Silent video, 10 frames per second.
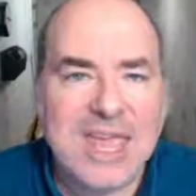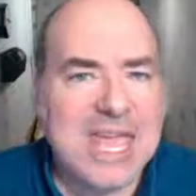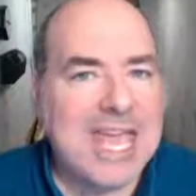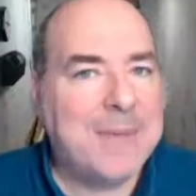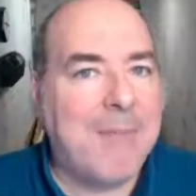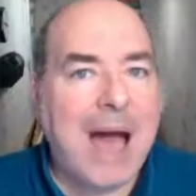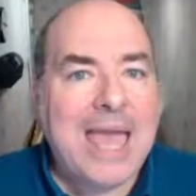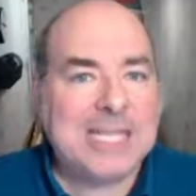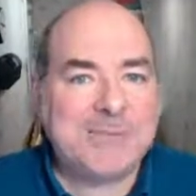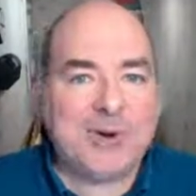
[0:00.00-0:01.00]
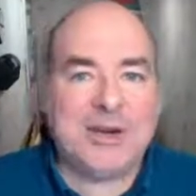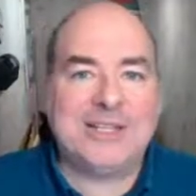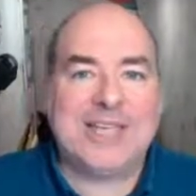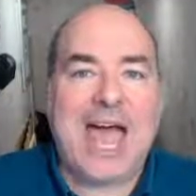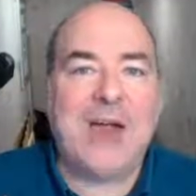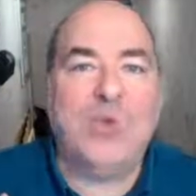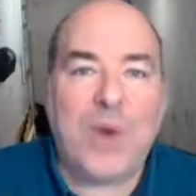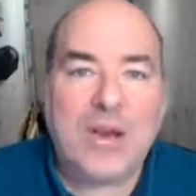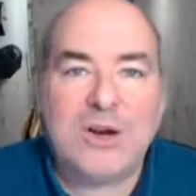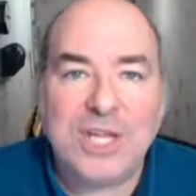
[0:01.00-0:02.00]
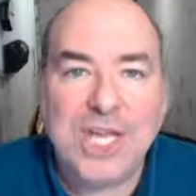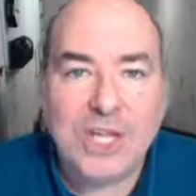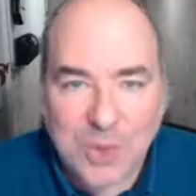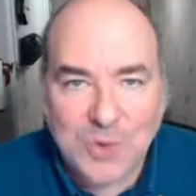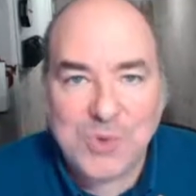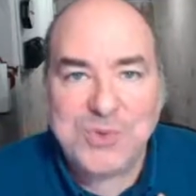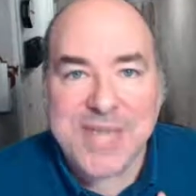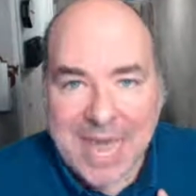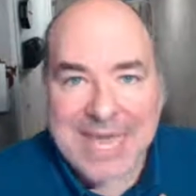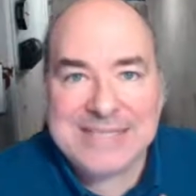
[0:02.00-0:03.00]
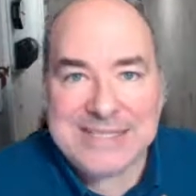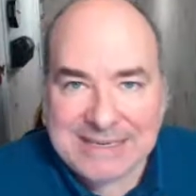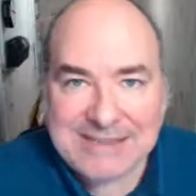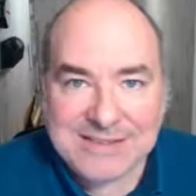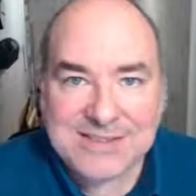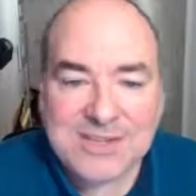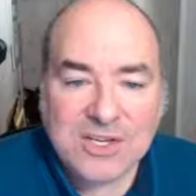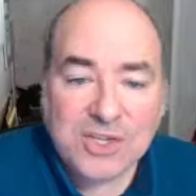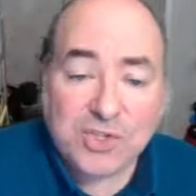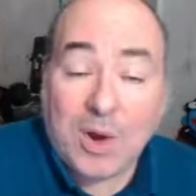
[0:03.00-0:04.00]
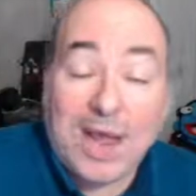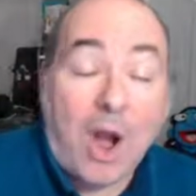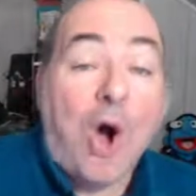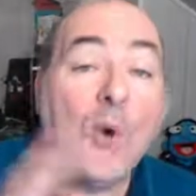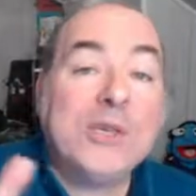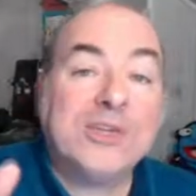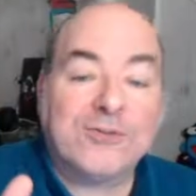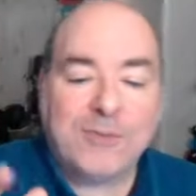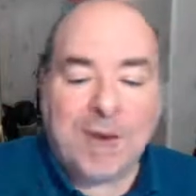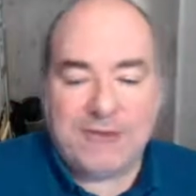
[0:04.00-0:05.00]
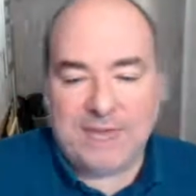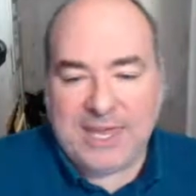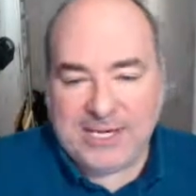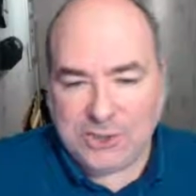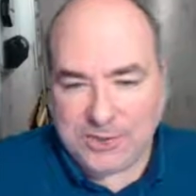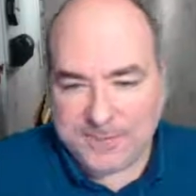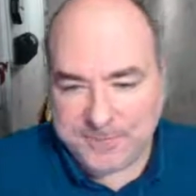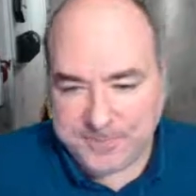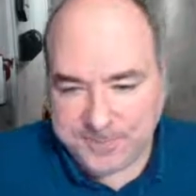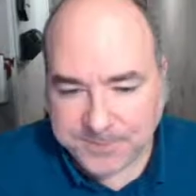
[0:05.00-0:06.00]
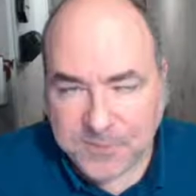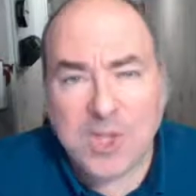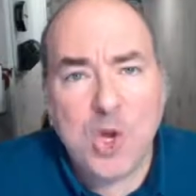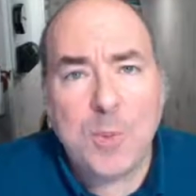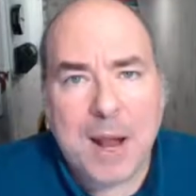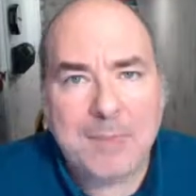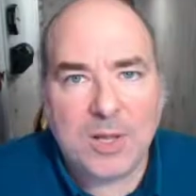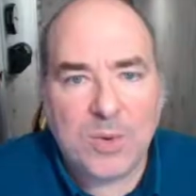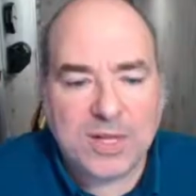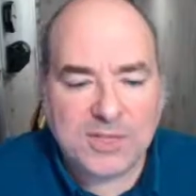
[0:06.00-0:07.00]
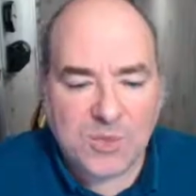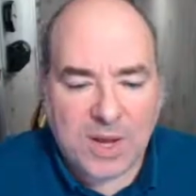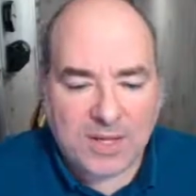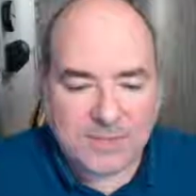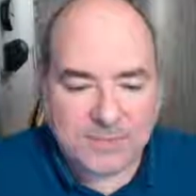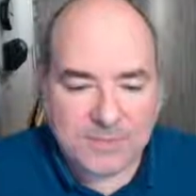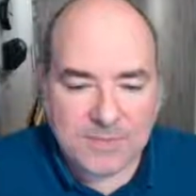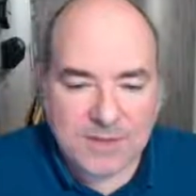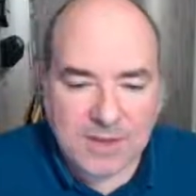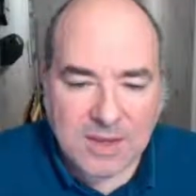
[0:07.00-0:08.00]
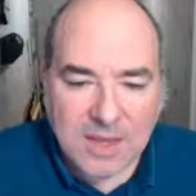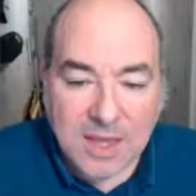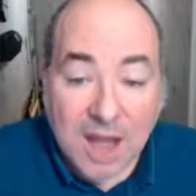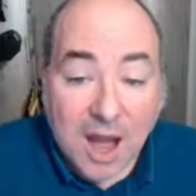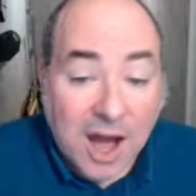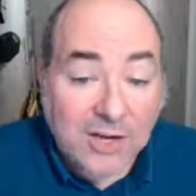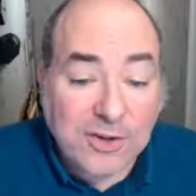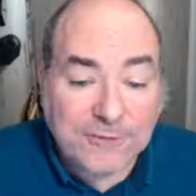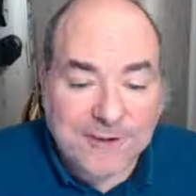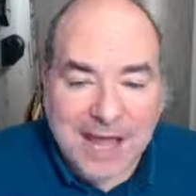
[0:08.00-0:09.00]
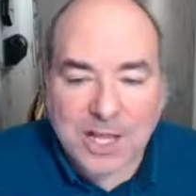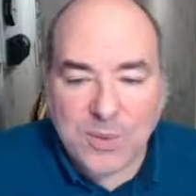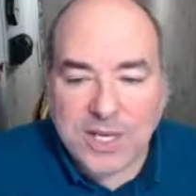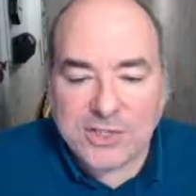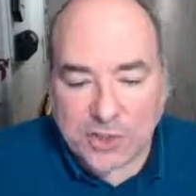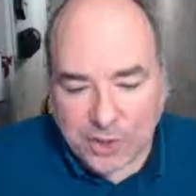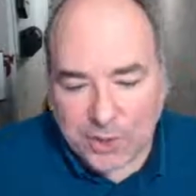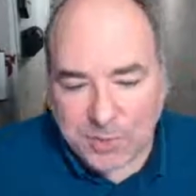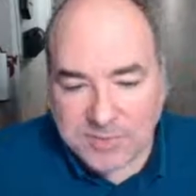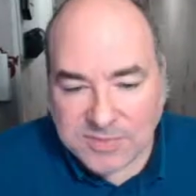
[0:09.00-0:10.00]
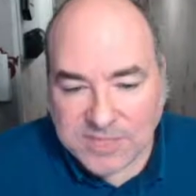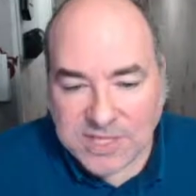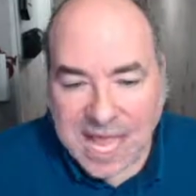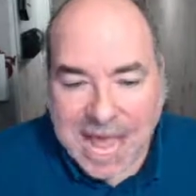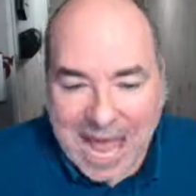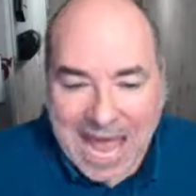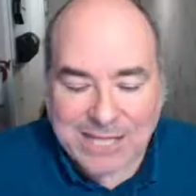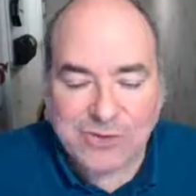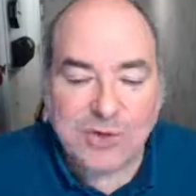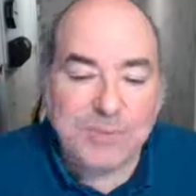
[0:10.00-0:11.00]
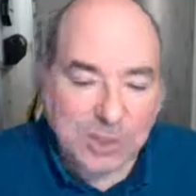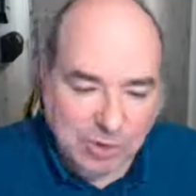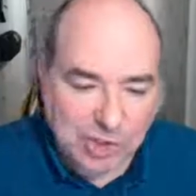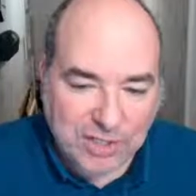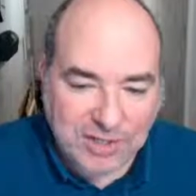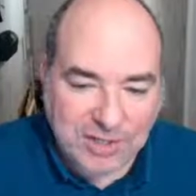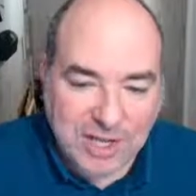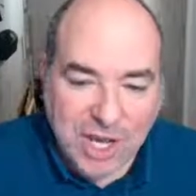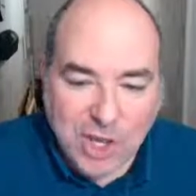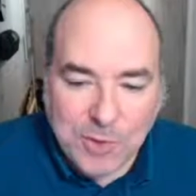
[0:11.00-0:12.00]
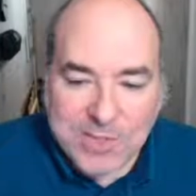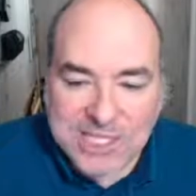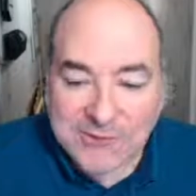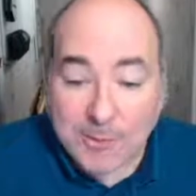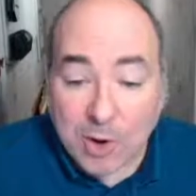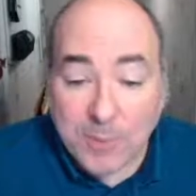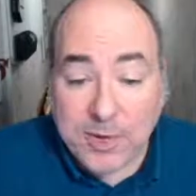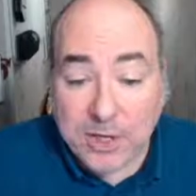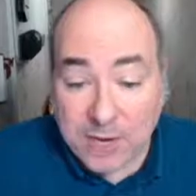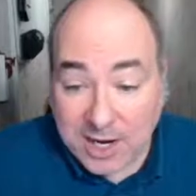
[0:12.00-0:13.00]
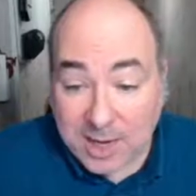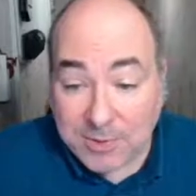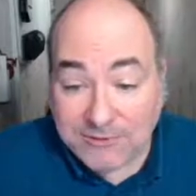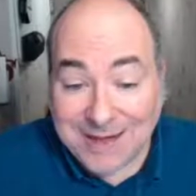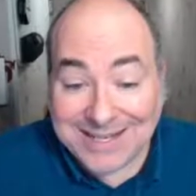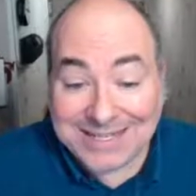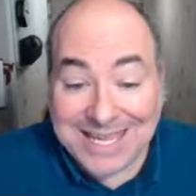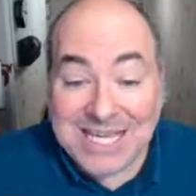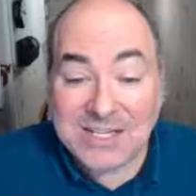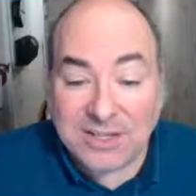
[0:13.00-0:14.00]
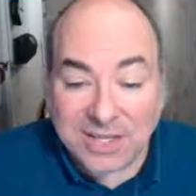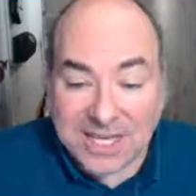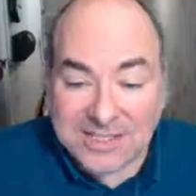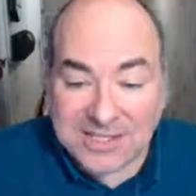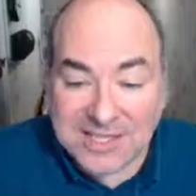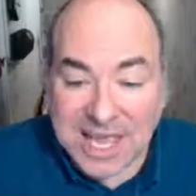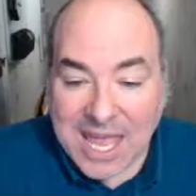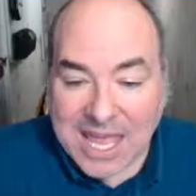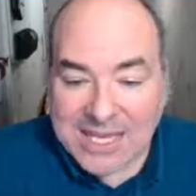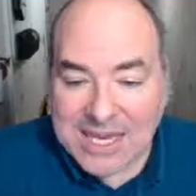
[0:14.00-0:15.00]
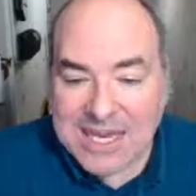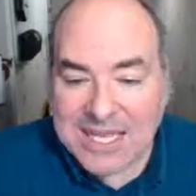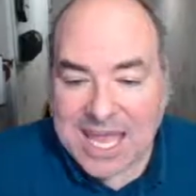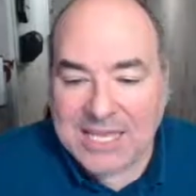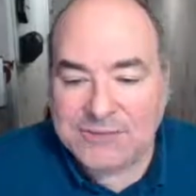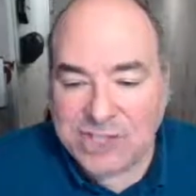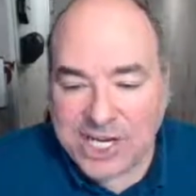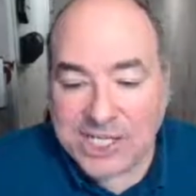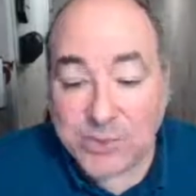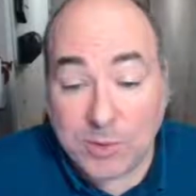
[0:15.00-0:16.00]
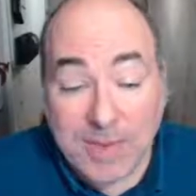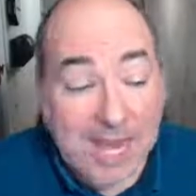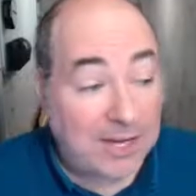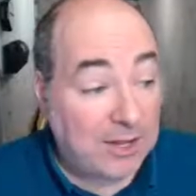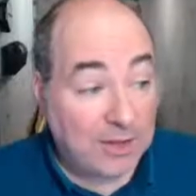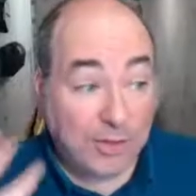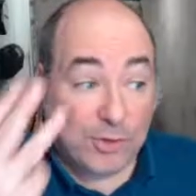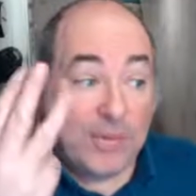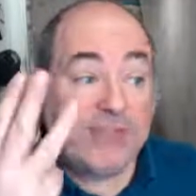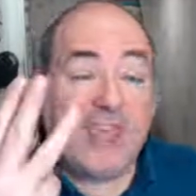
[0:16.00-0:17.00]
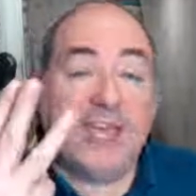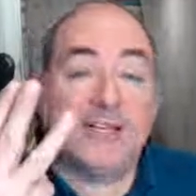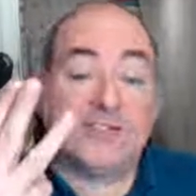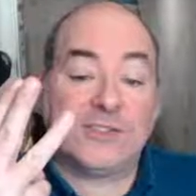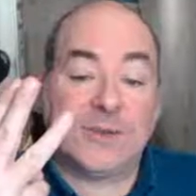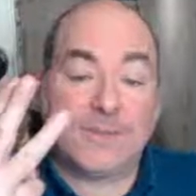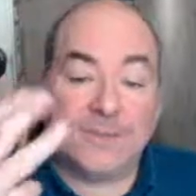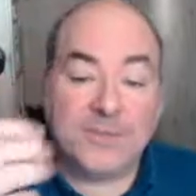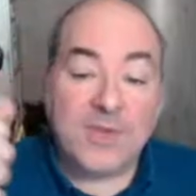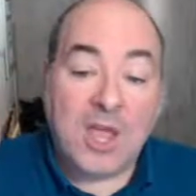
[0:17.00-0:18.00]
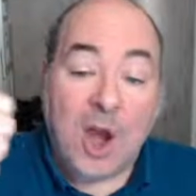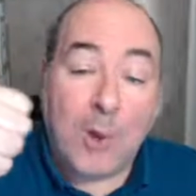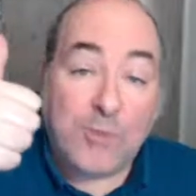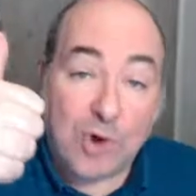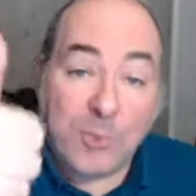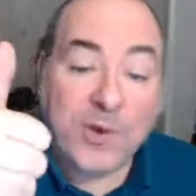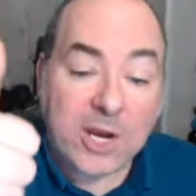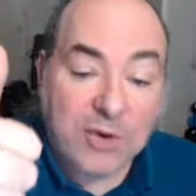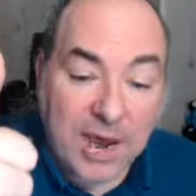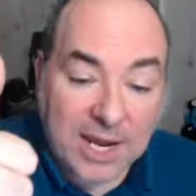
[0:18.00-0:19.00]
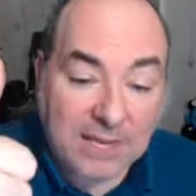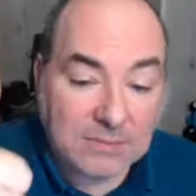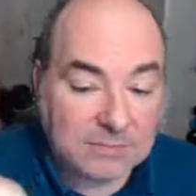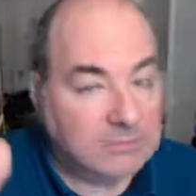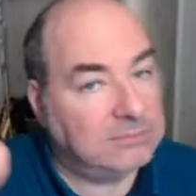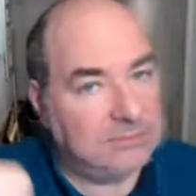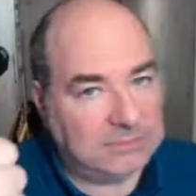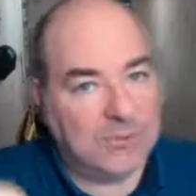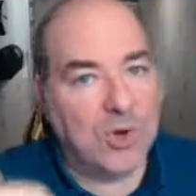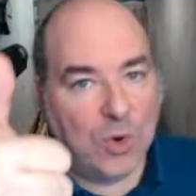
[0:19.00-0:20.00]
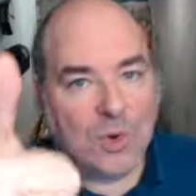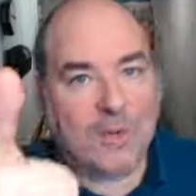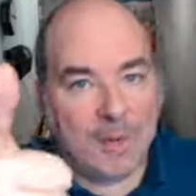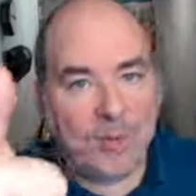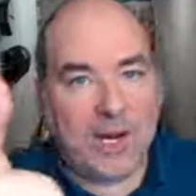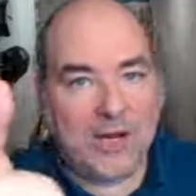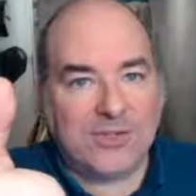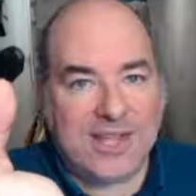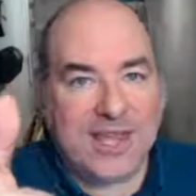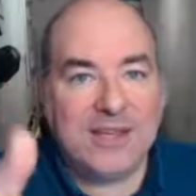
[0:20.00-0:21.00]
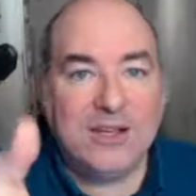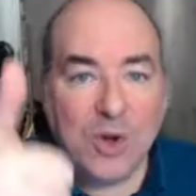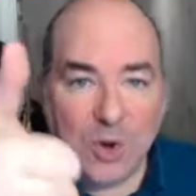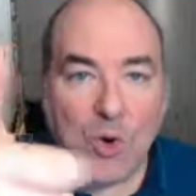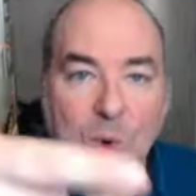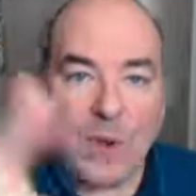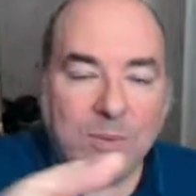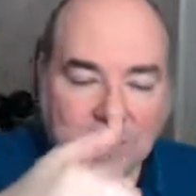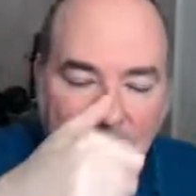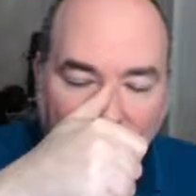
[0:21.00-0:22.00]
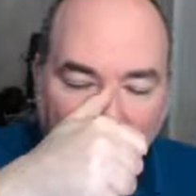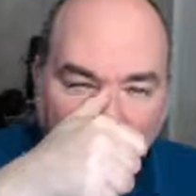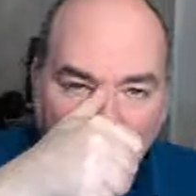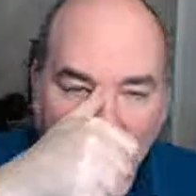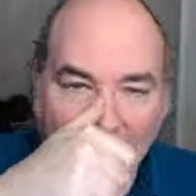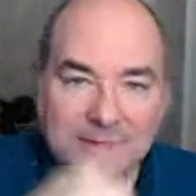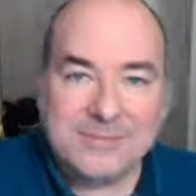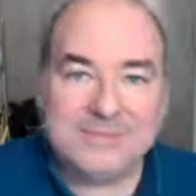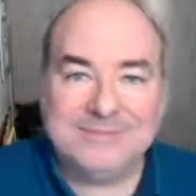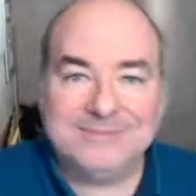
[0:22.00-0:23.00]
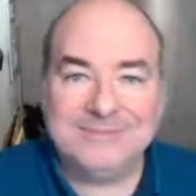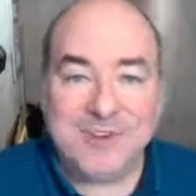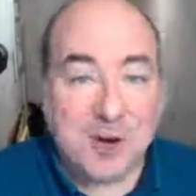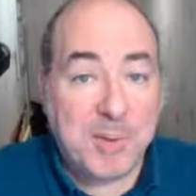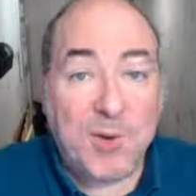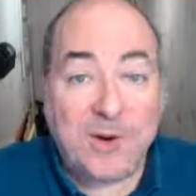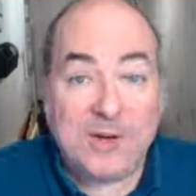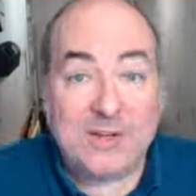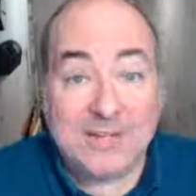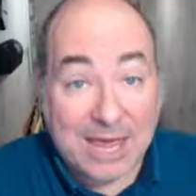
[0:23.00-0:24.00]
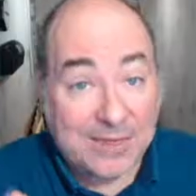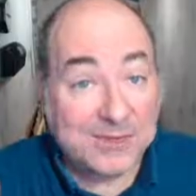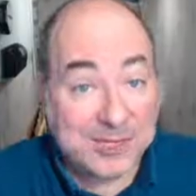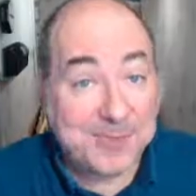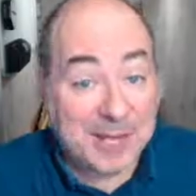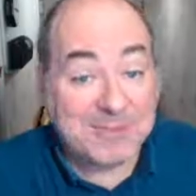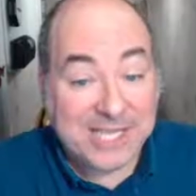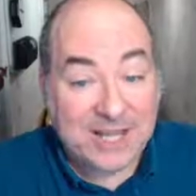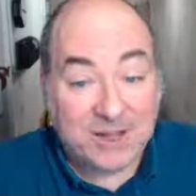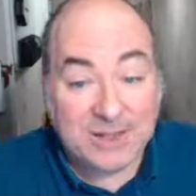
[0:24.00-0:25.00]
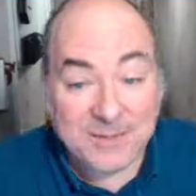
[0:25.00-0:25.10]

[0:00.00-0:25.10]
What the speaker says: In my experience, I rarely use as is. So I always look for modification. You probably will as well. Under the following terms, attribution, you must give appropriate credit, provide a link to the license, and indicate if changes were made. 3 things. Appropriate credit. Remember what I already said. Who, what, where. Very important now that this becomes legal.